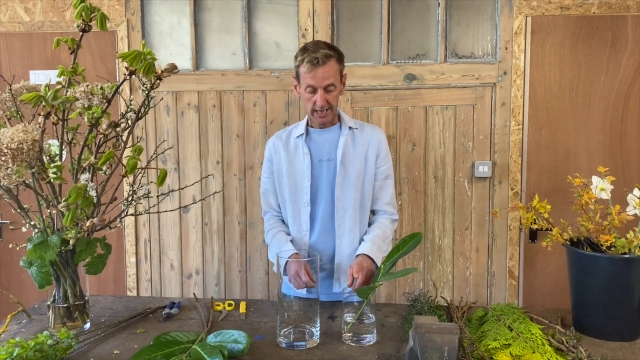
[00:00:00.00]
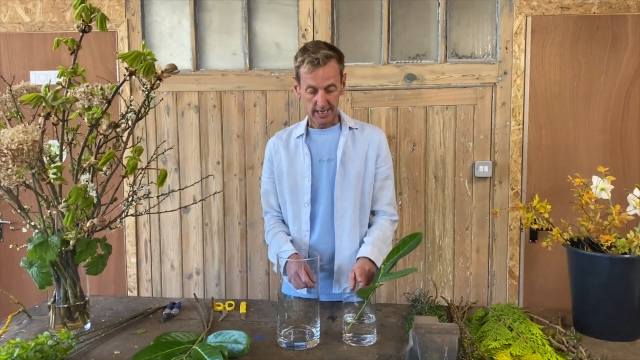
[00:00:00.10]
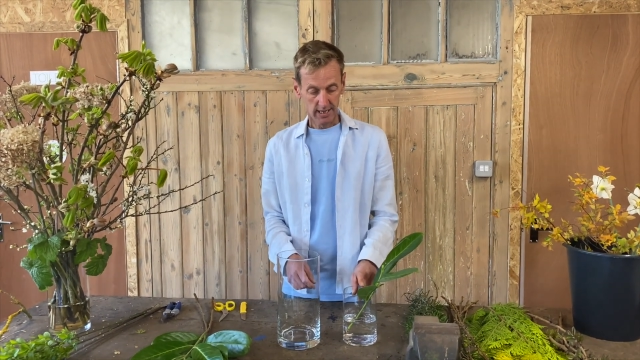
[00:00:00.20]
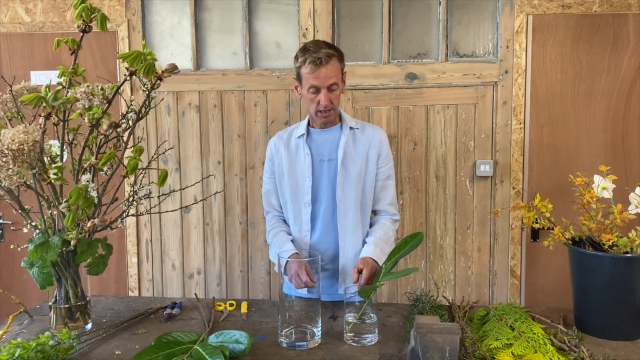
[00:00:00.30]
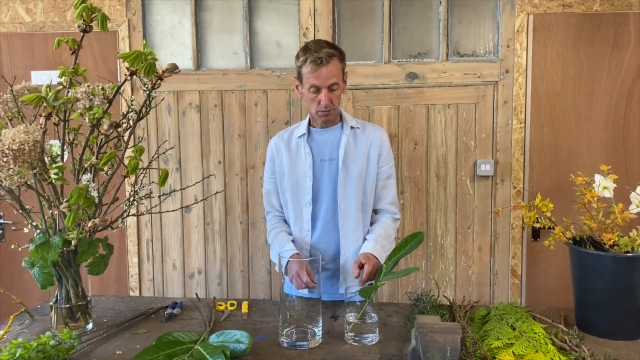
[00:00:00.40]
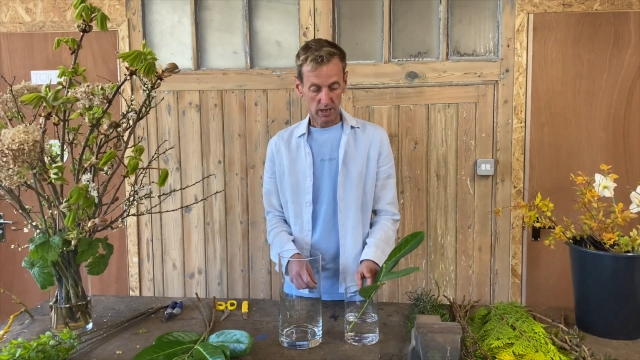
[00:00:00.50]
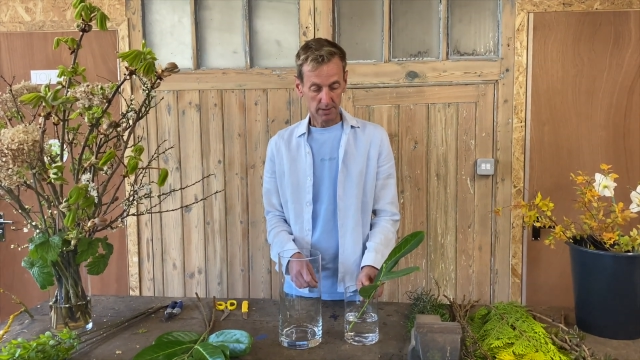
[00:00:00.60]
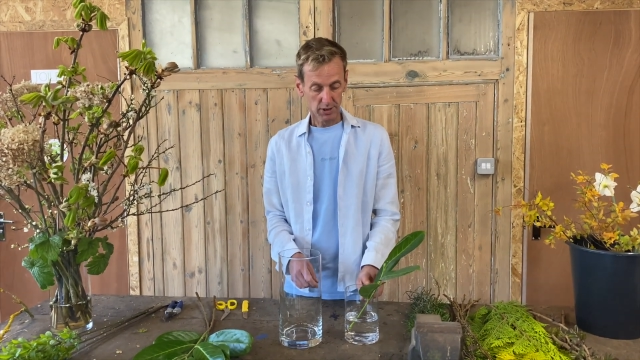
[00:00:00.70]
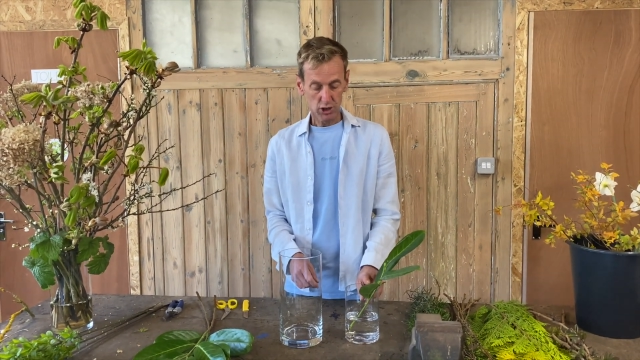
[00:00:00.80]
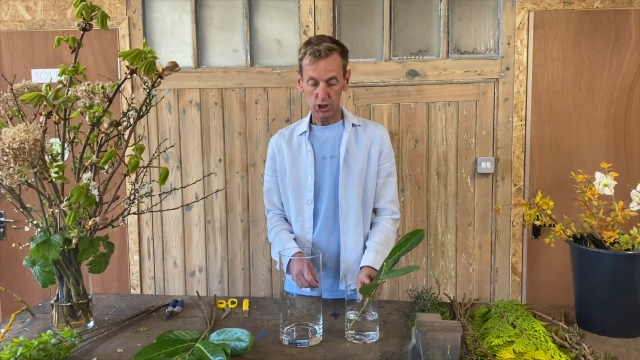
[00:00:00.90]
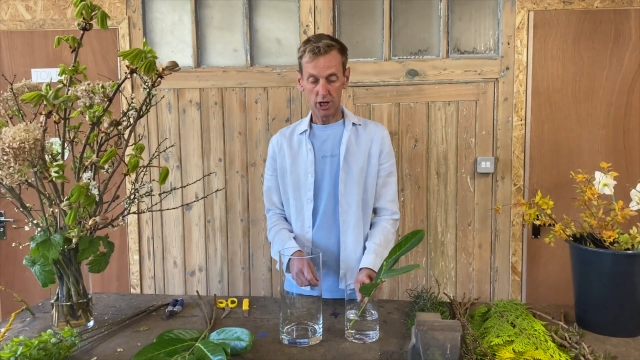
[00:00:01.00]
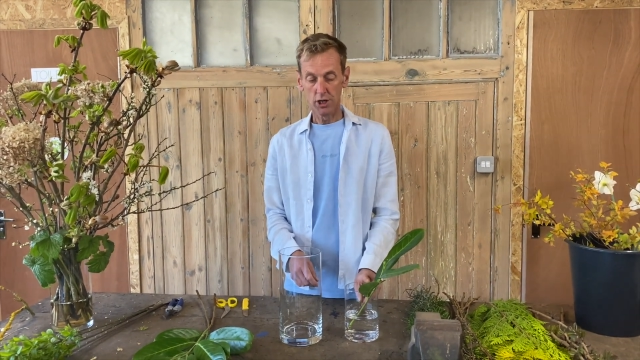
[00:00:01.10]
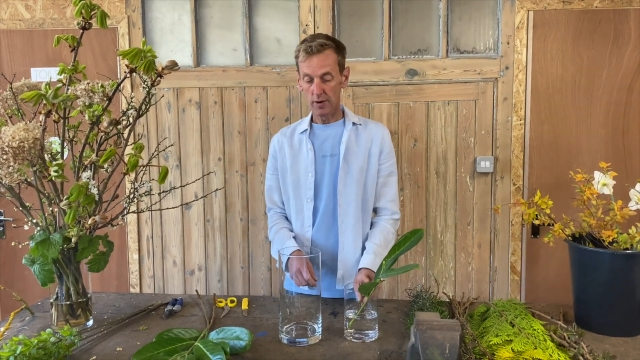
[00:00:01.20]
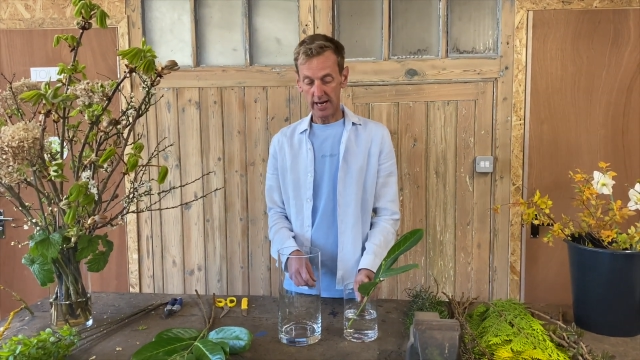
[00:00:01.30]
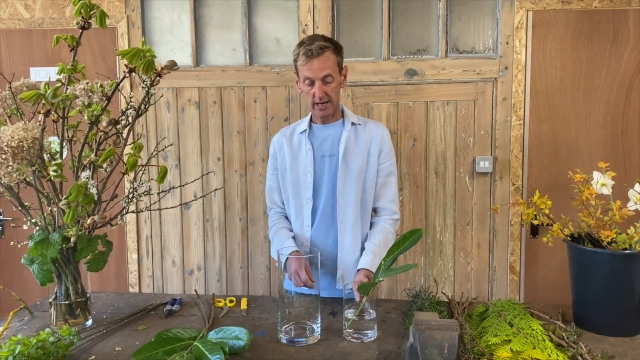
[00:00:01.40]
I'm going to show
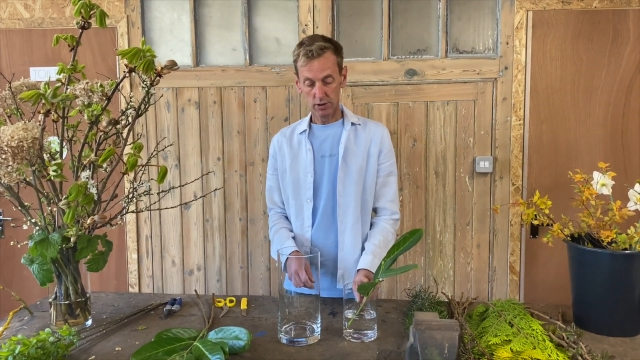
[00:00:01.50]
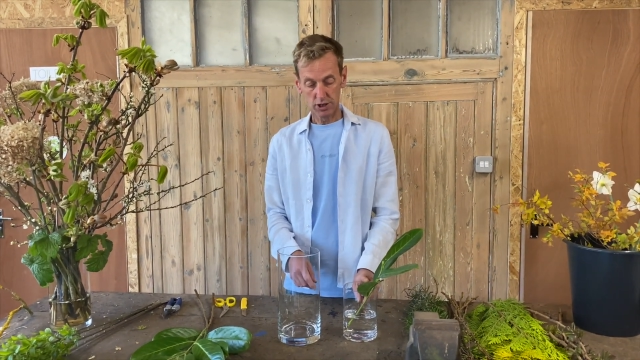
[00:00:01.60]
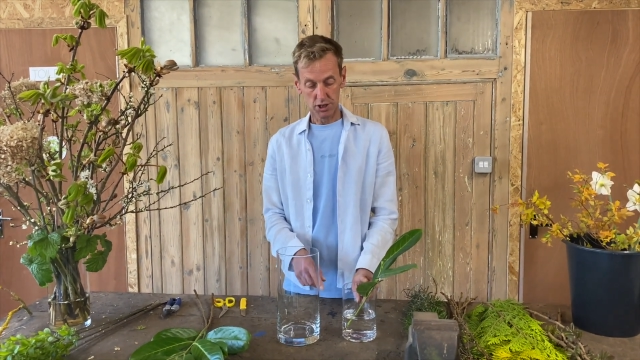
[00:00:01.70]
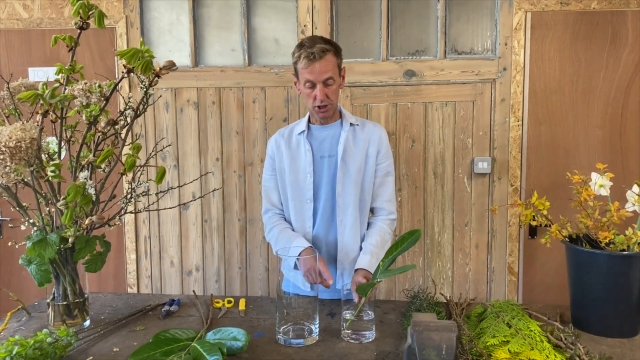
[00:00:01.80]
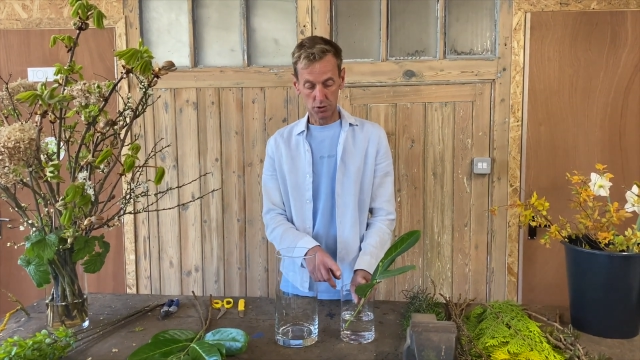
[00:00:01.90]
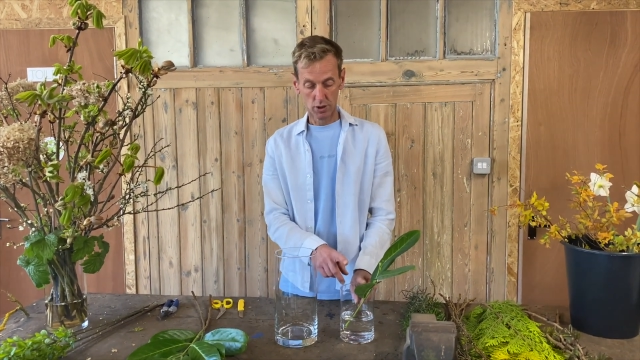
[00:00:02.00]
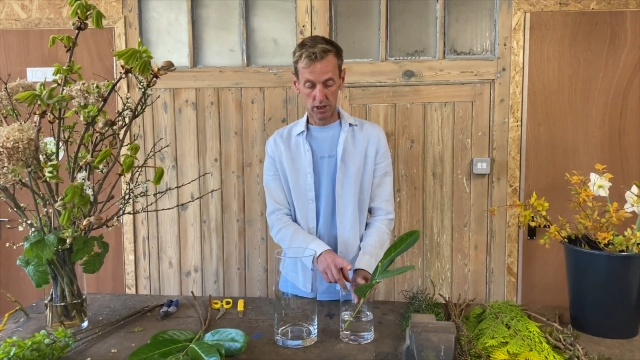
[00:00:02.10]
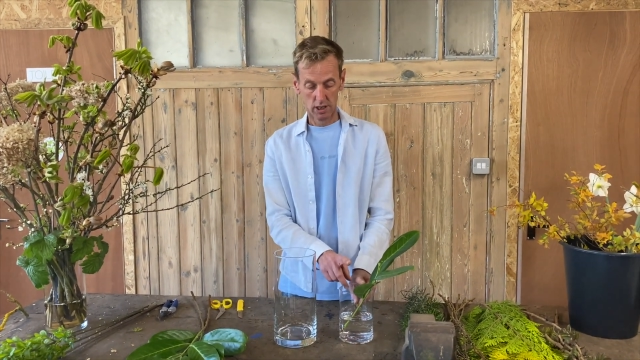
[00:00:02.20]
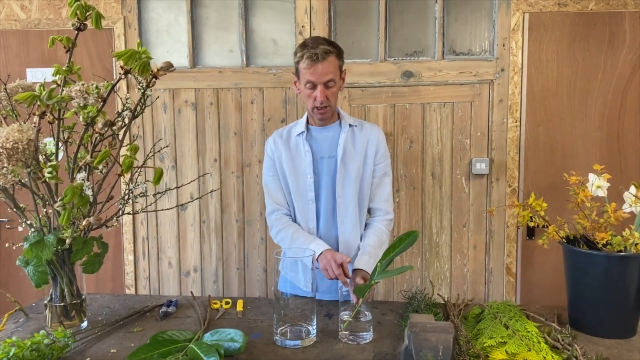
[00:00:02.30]
you how to do